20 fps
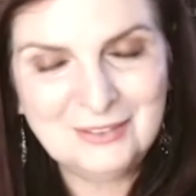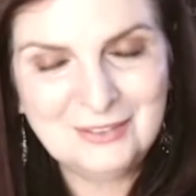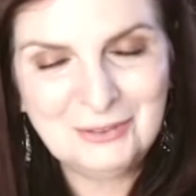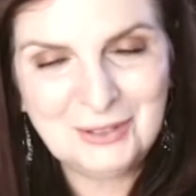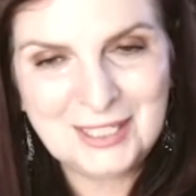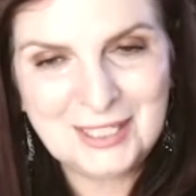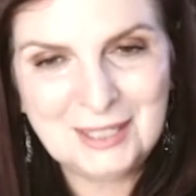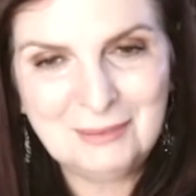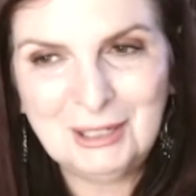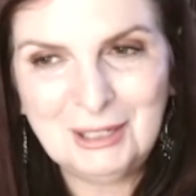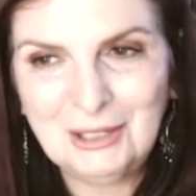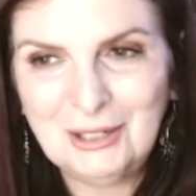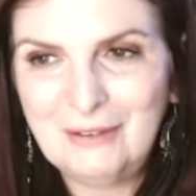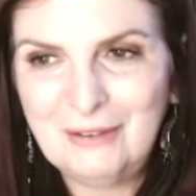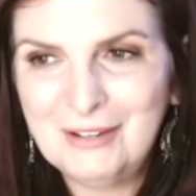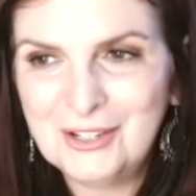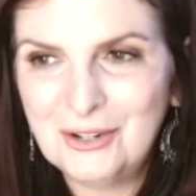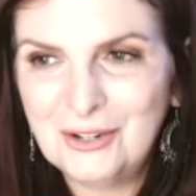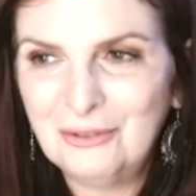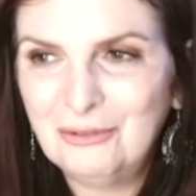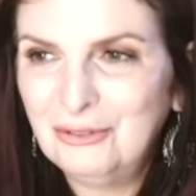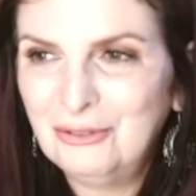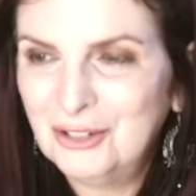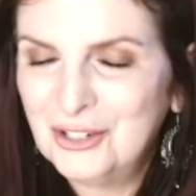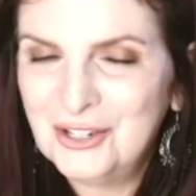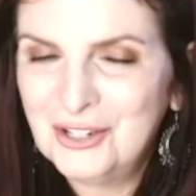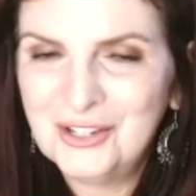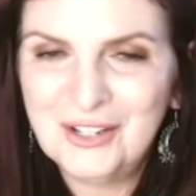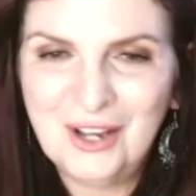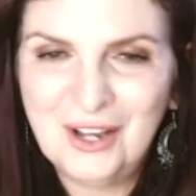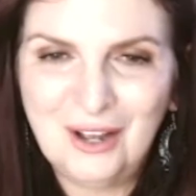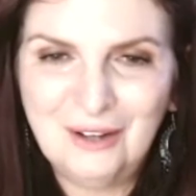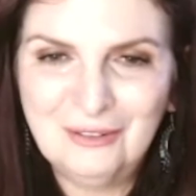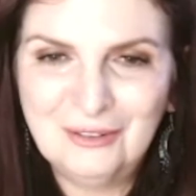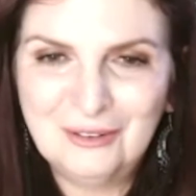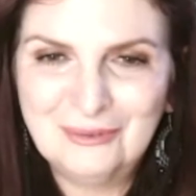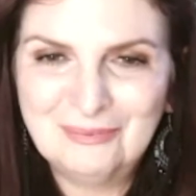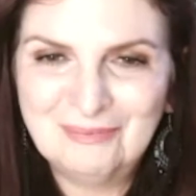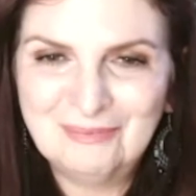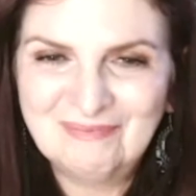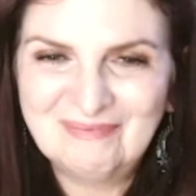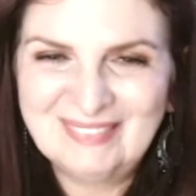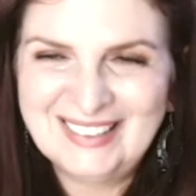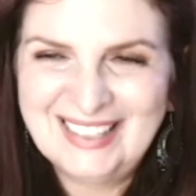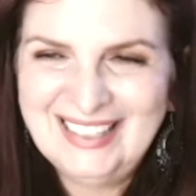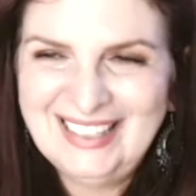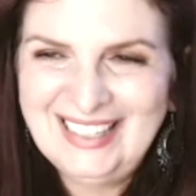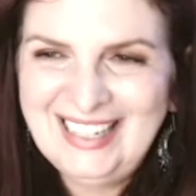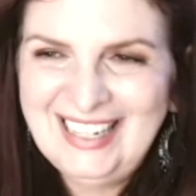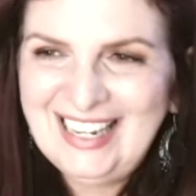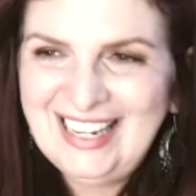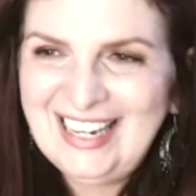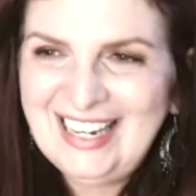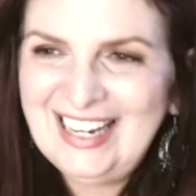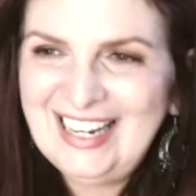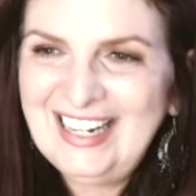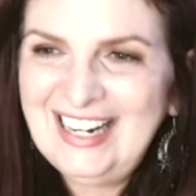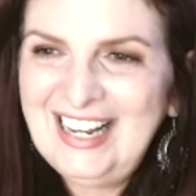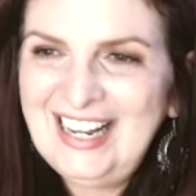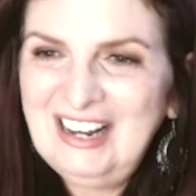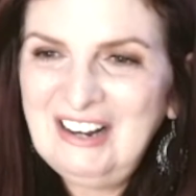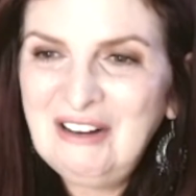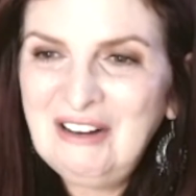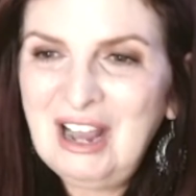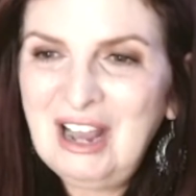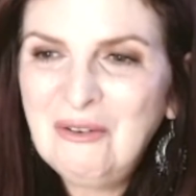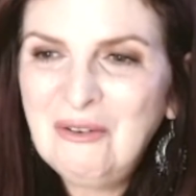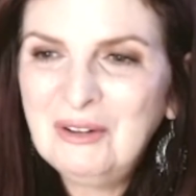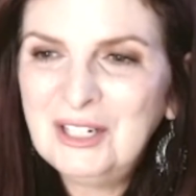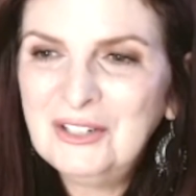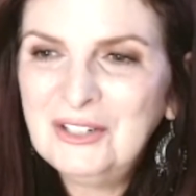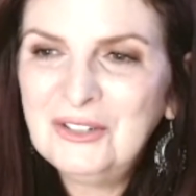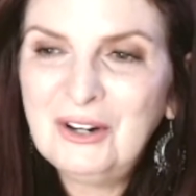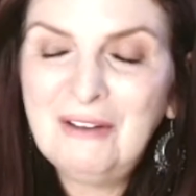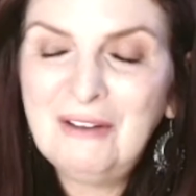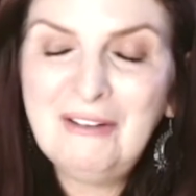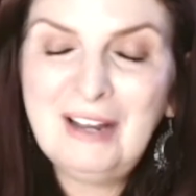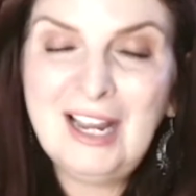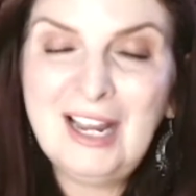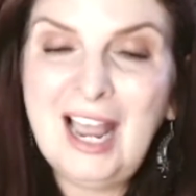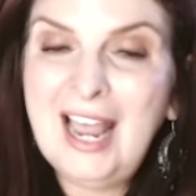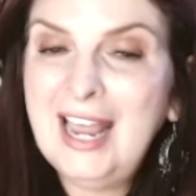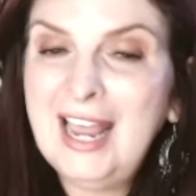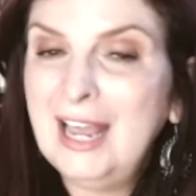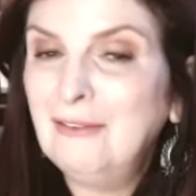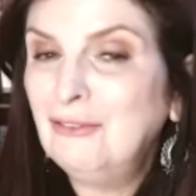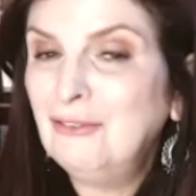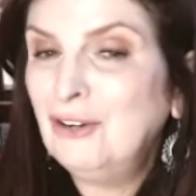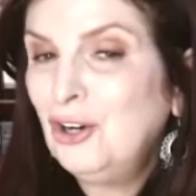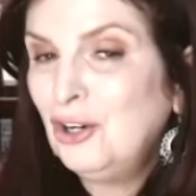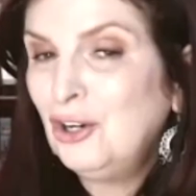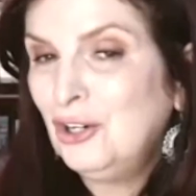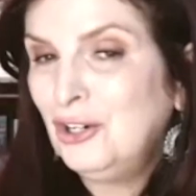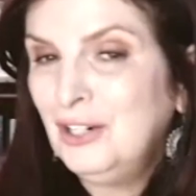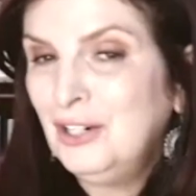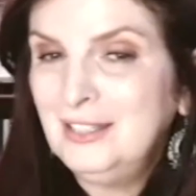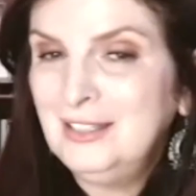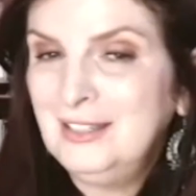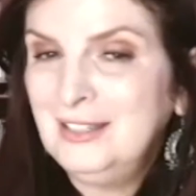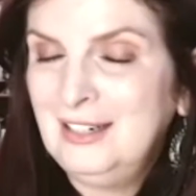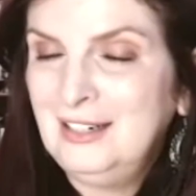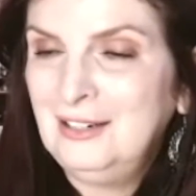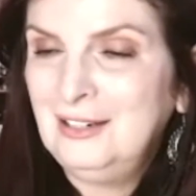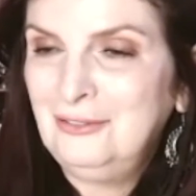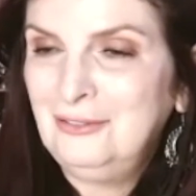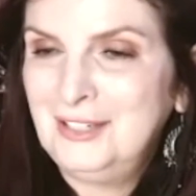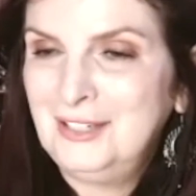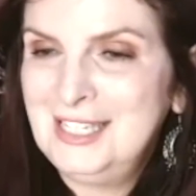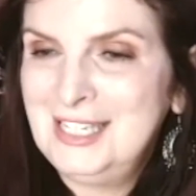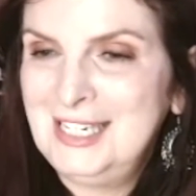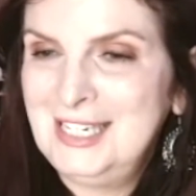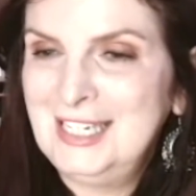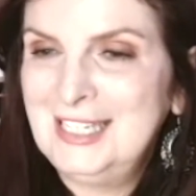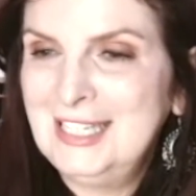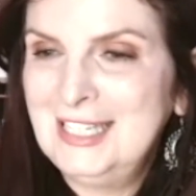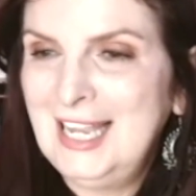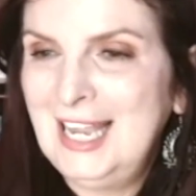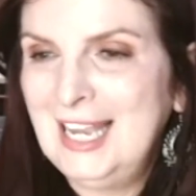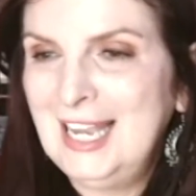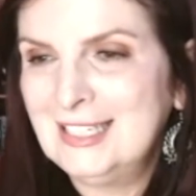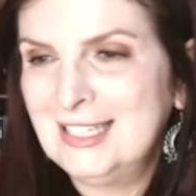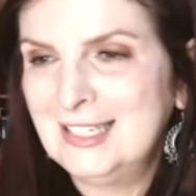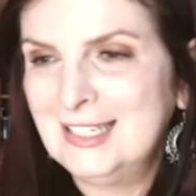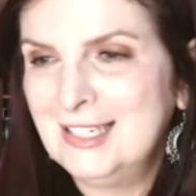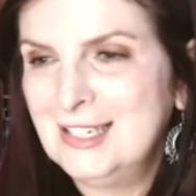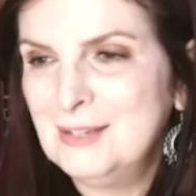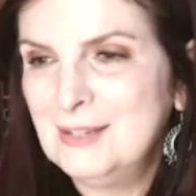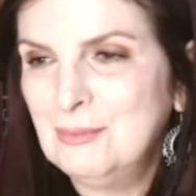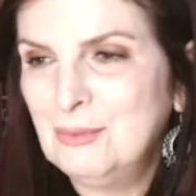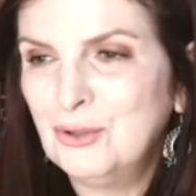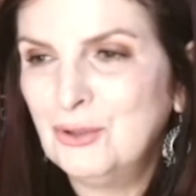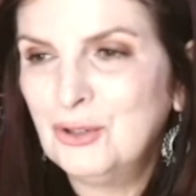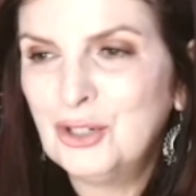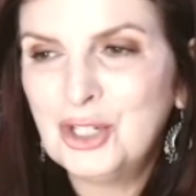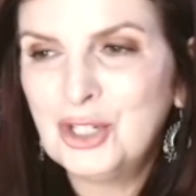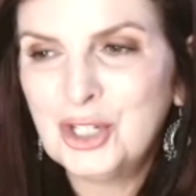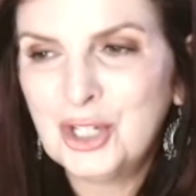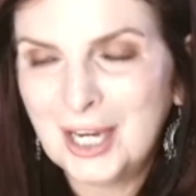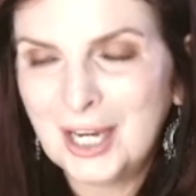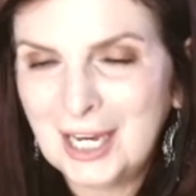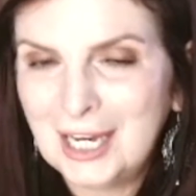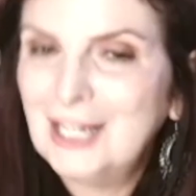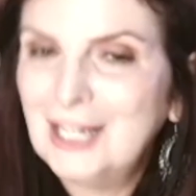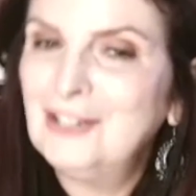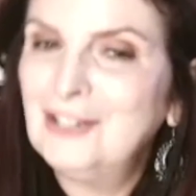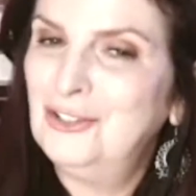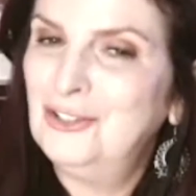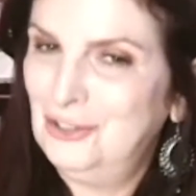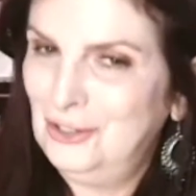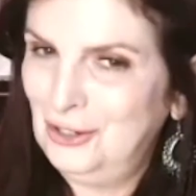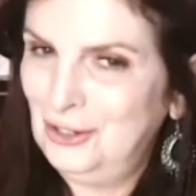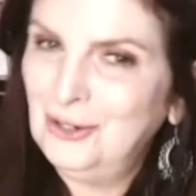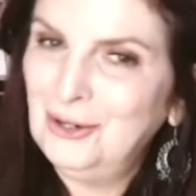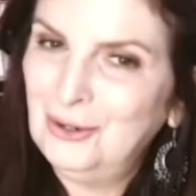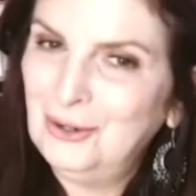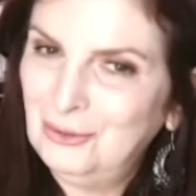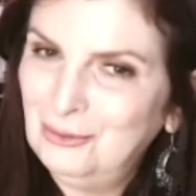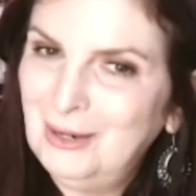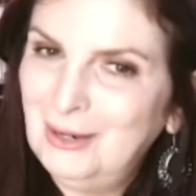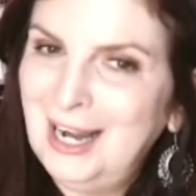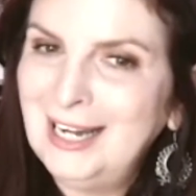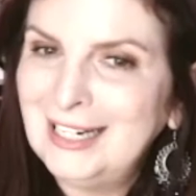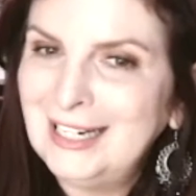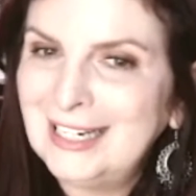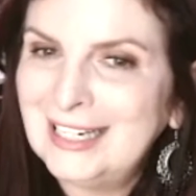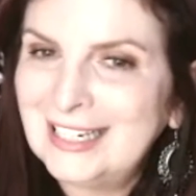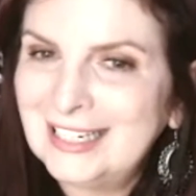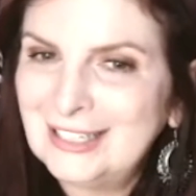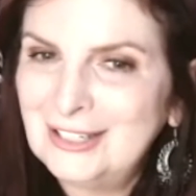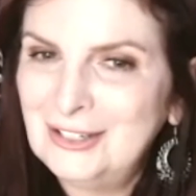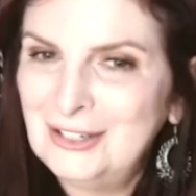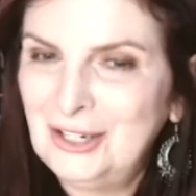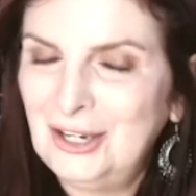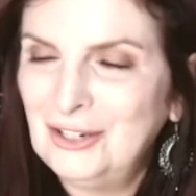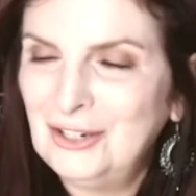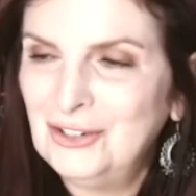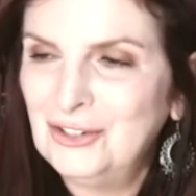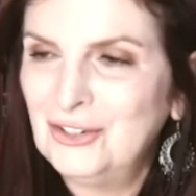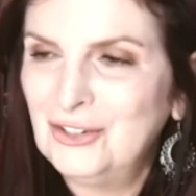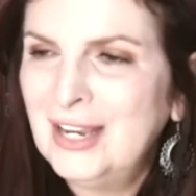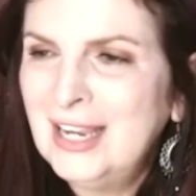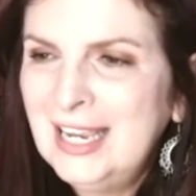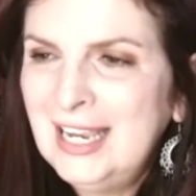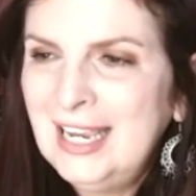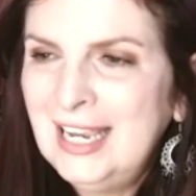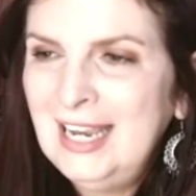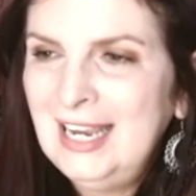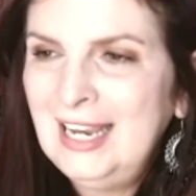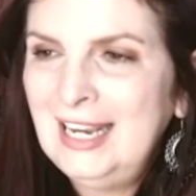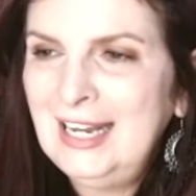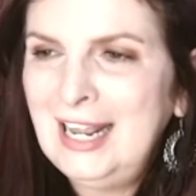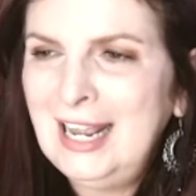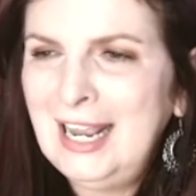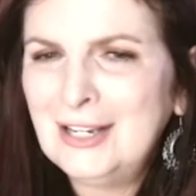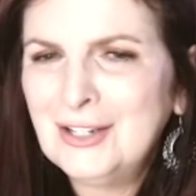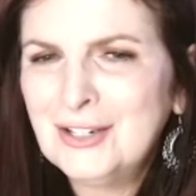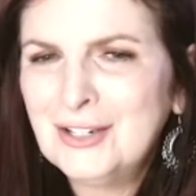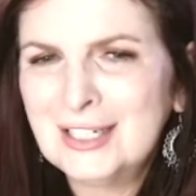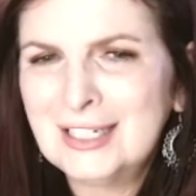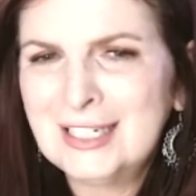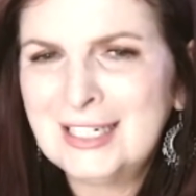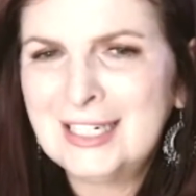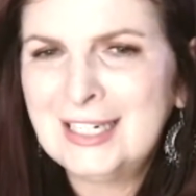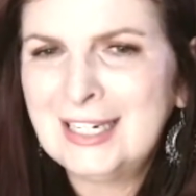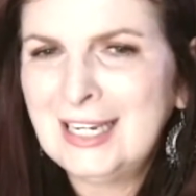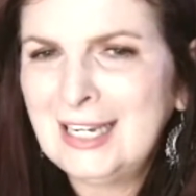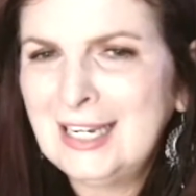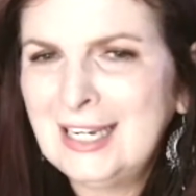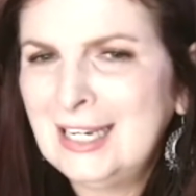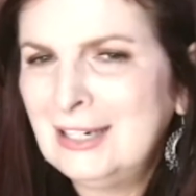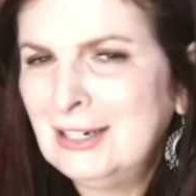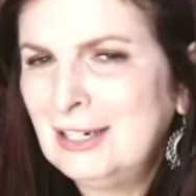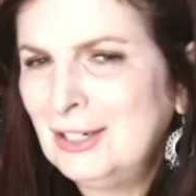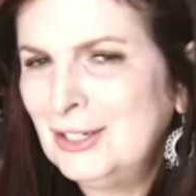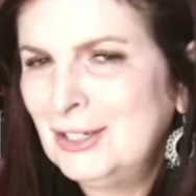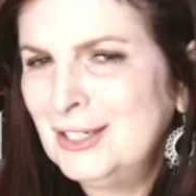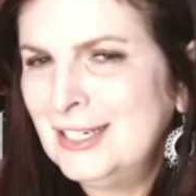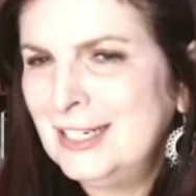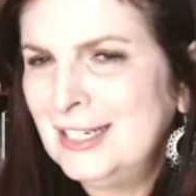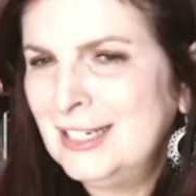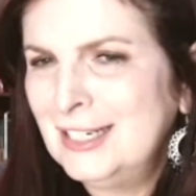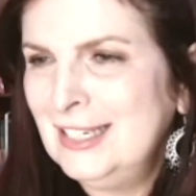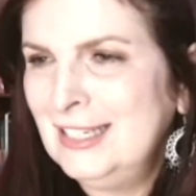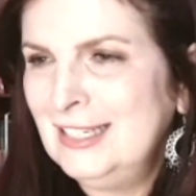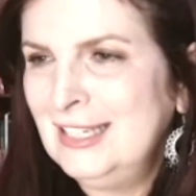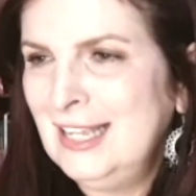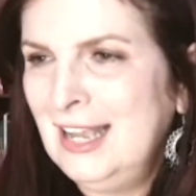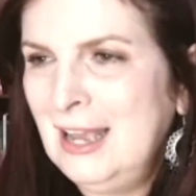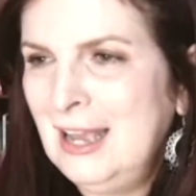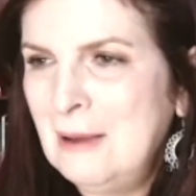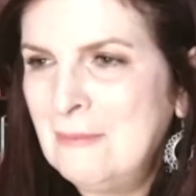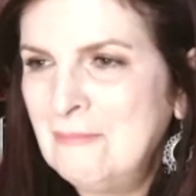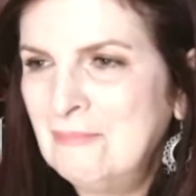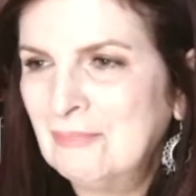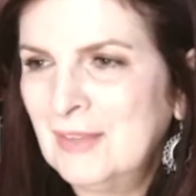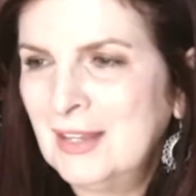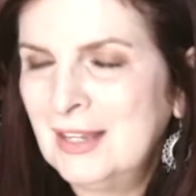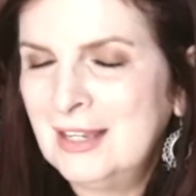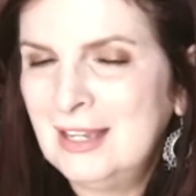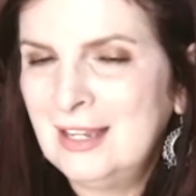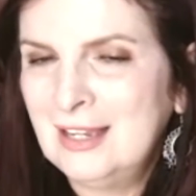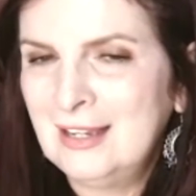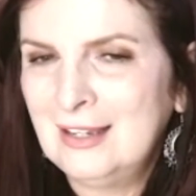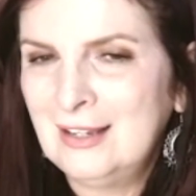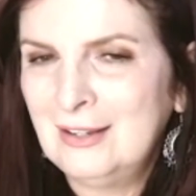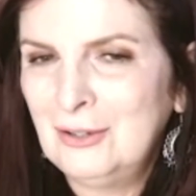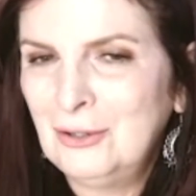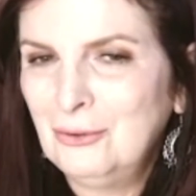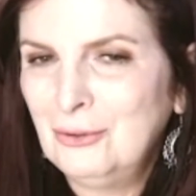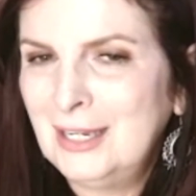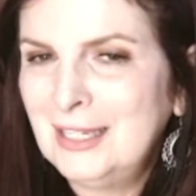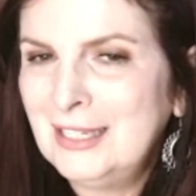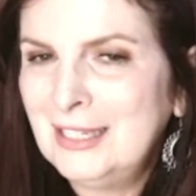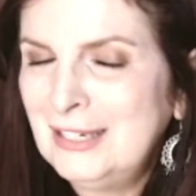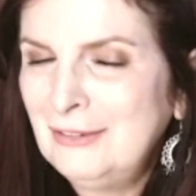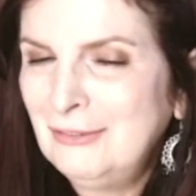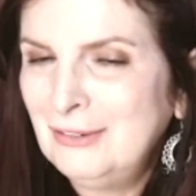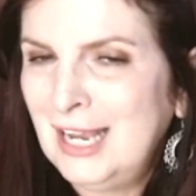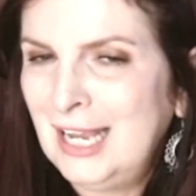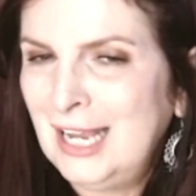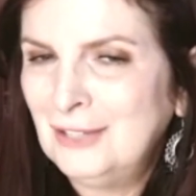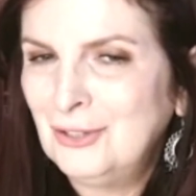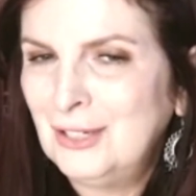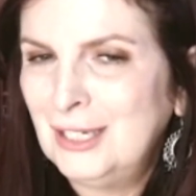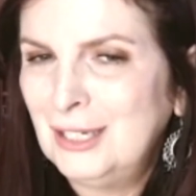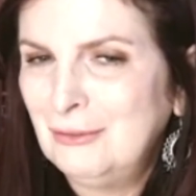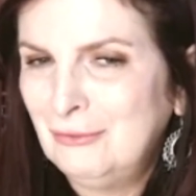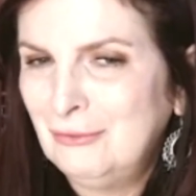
Redeeming Love as your first novel. And I wanted to know if I have heard, Francine, that this book changed you, writing it changed you. And I actually heard that you even had to give